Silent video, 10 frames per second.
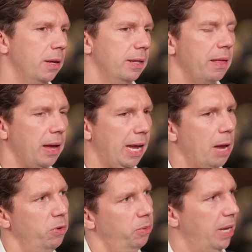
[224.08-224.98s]
that
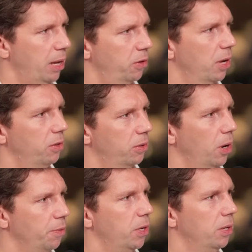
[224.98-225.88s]
came with some downsides
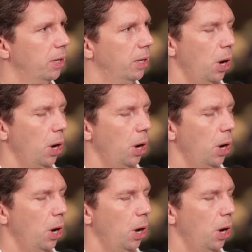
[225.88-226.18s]
often.